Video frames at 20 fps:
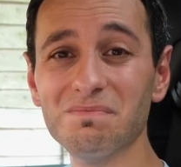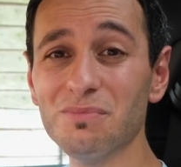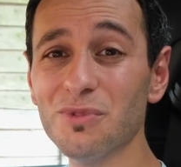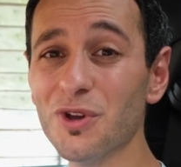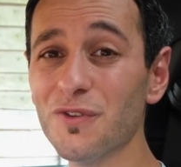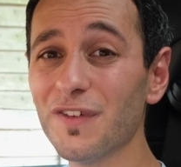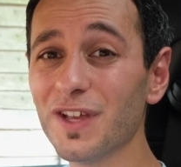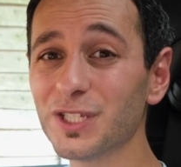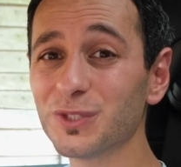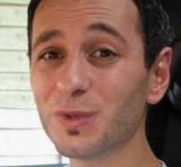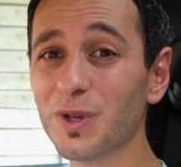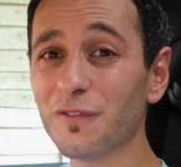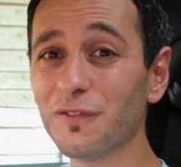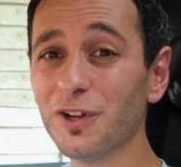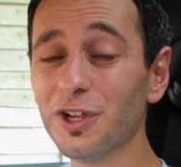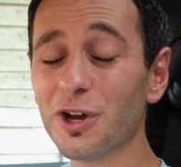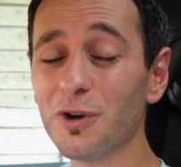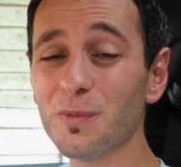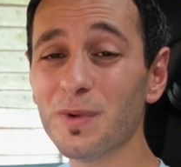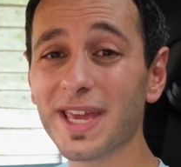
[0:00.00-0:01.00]
Moving
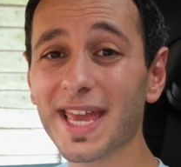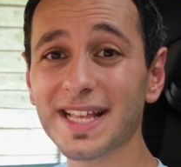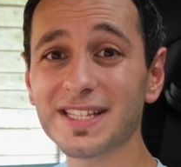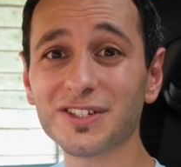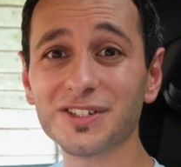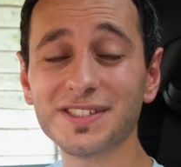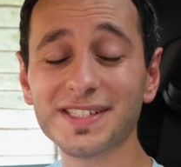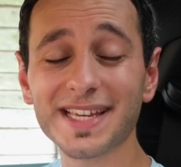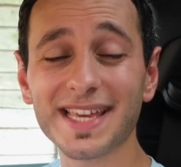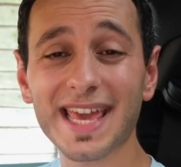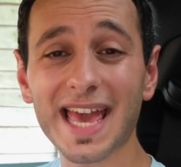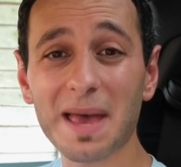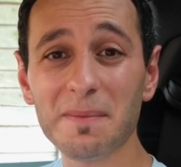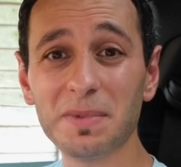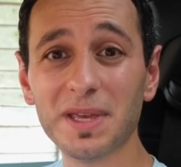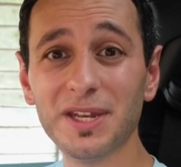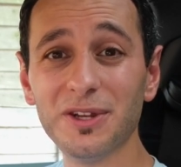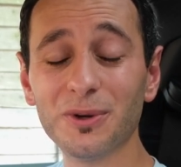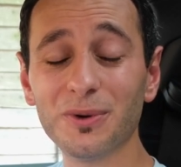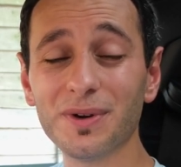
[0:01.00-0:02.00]
swiftly on, we get onto
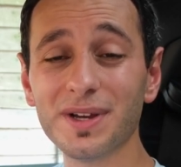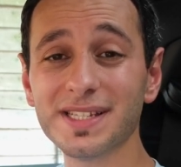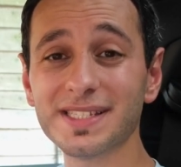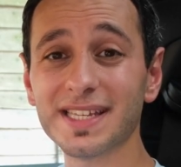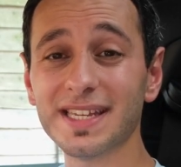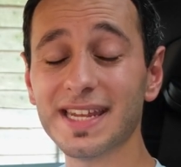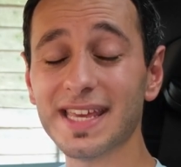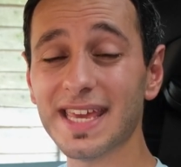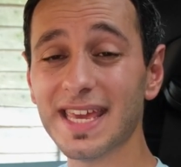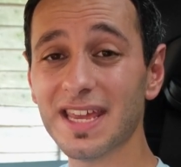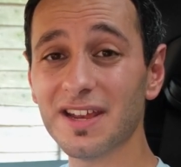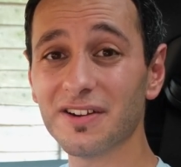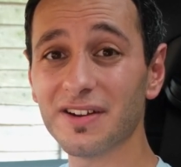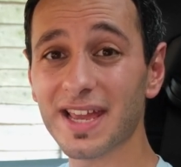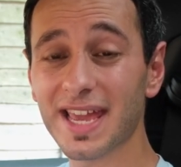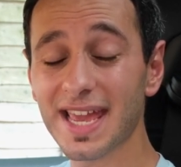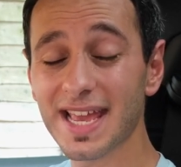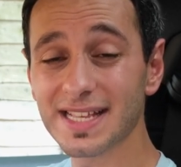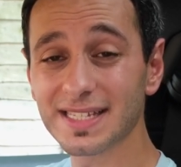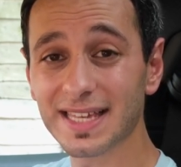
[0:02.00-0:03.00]
cabin noise, and here
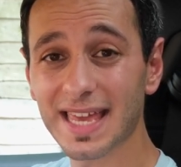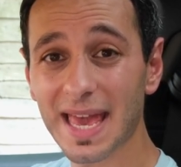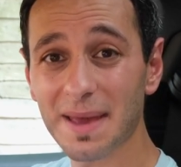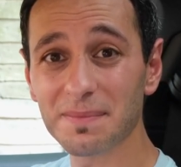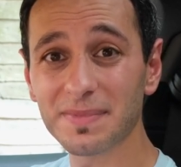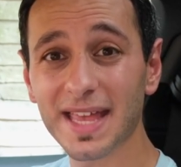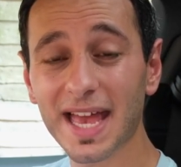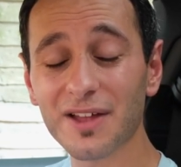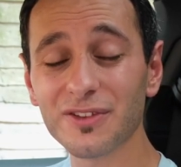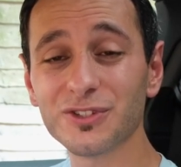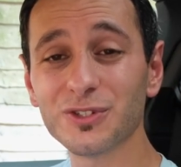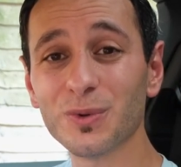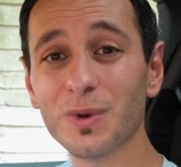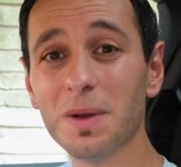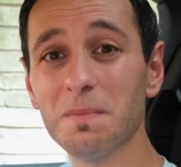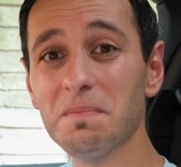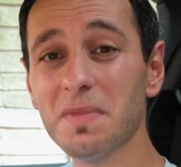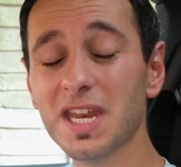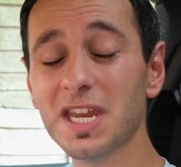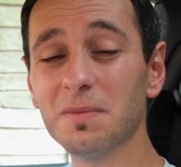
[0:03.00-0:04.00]
it is kept down to a
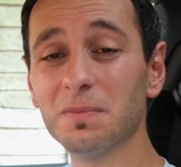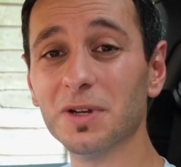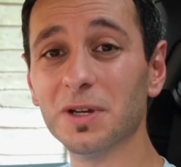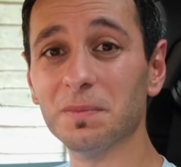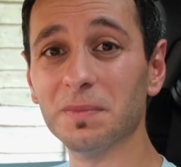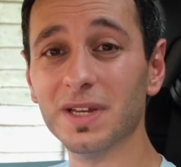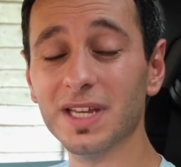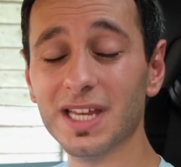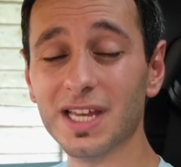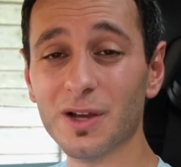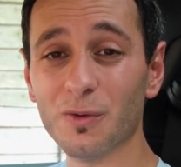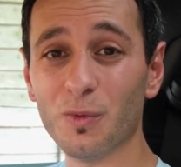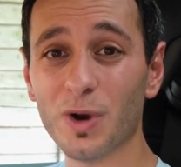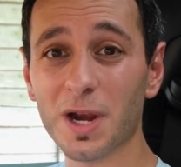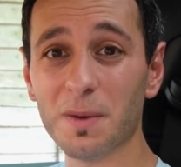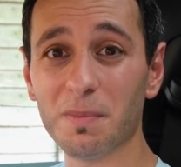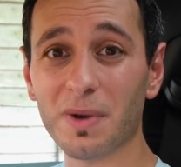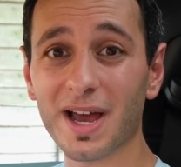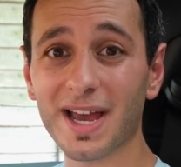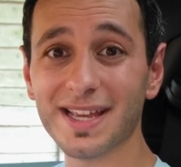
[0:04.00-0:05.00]
minimum,
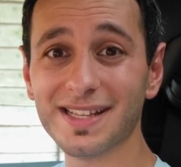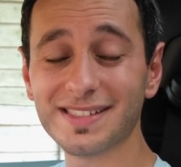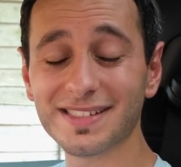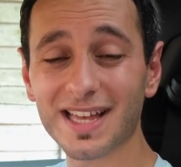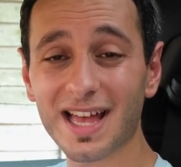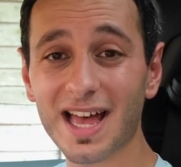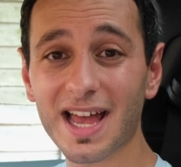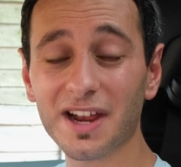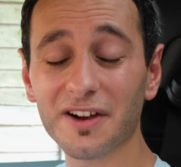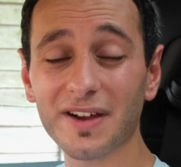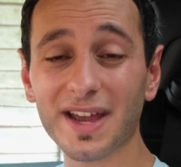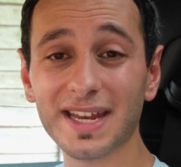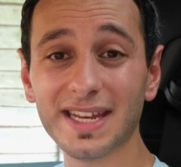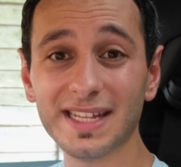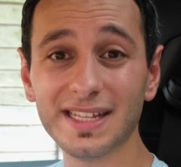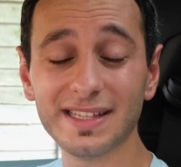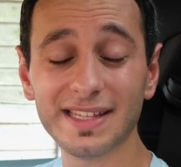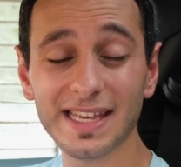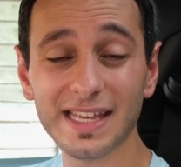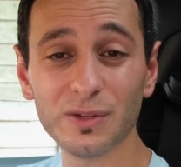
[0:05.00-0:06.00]
whereby tire and
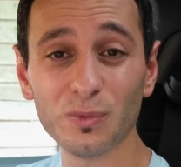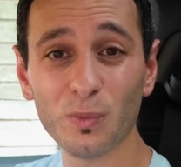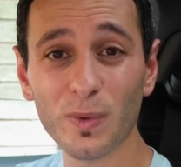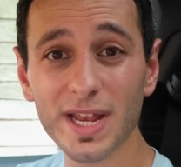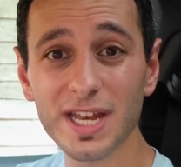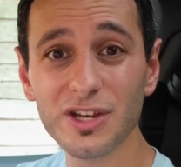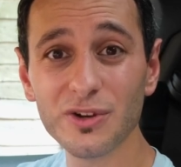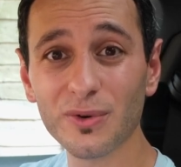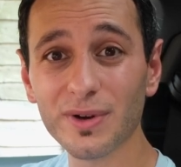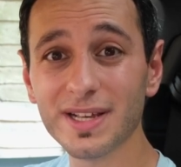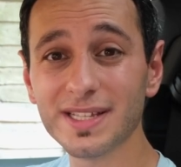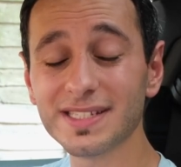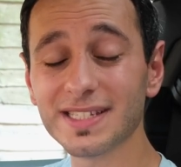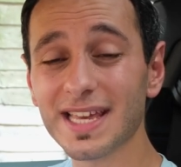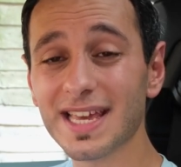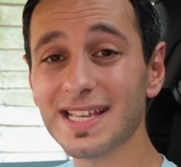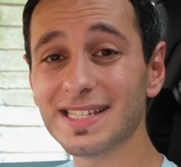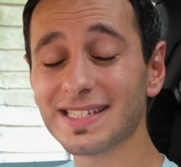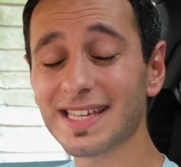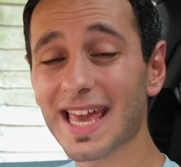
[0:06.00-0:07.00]
indeed wind noise
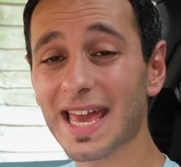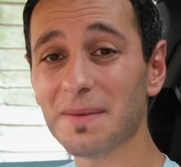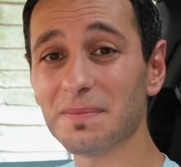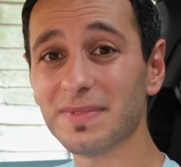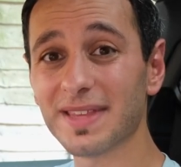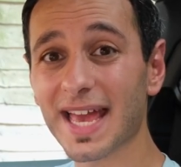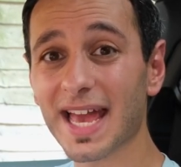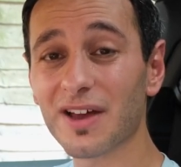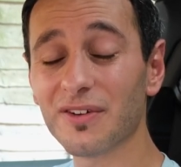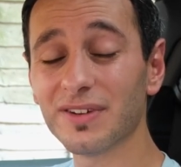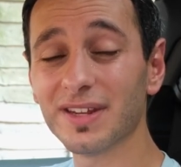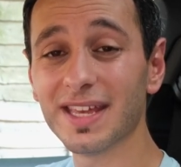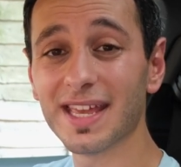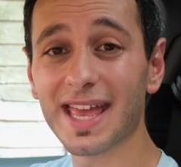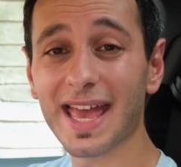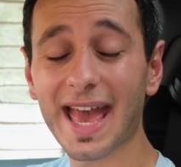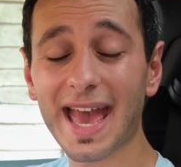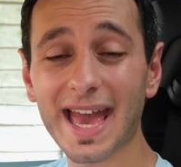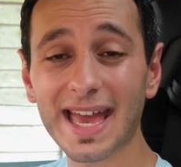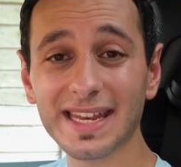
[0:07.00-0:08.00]
is kept down
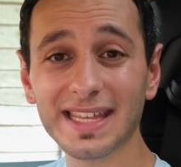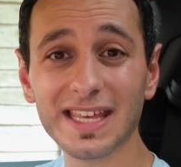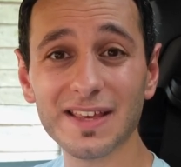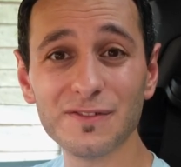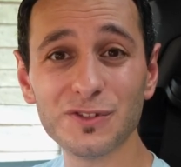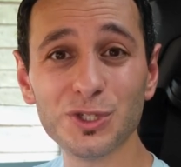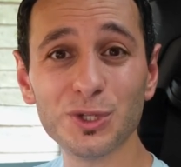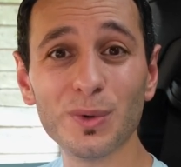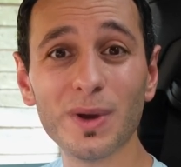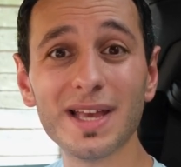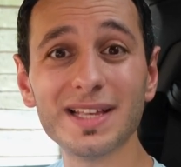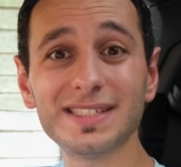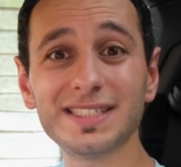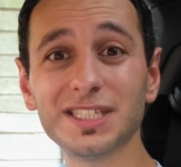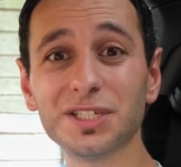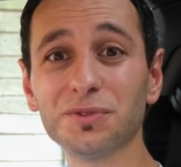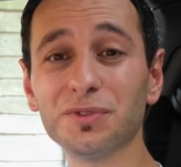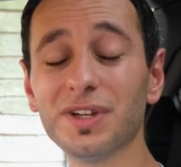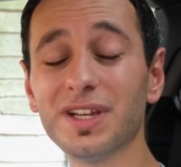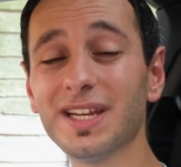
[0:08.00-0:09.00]
and gives you a
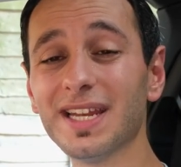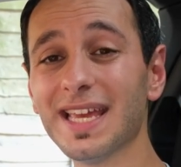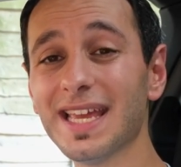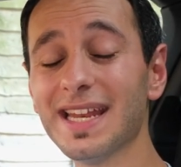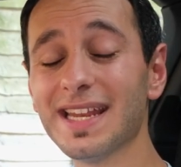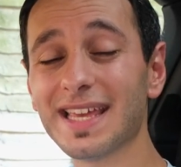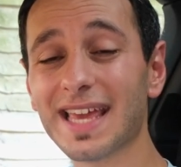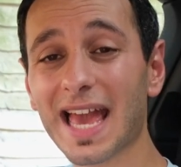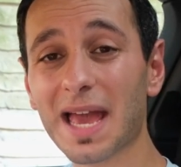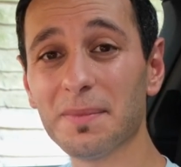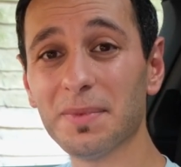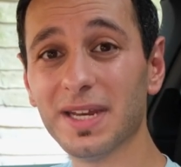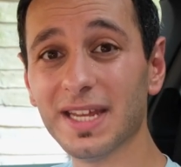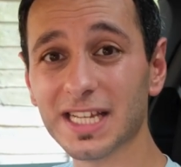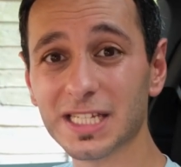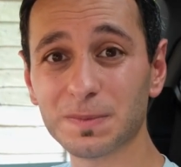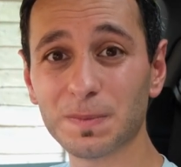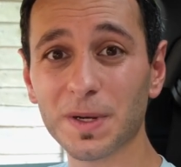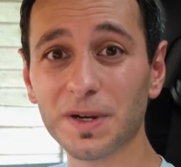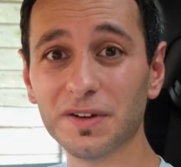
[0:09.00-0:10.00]
serene in-cabin
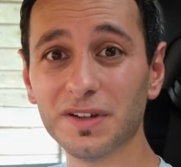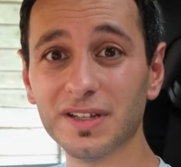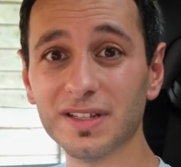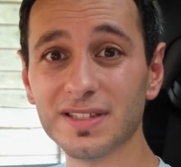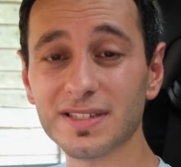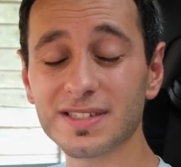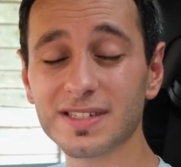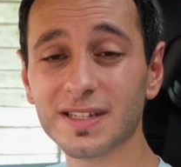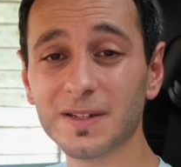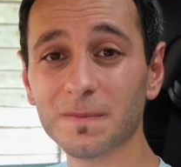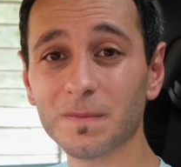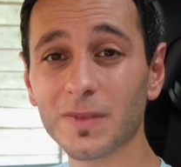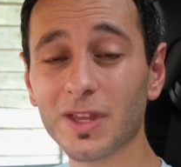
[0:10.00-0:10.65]
experience.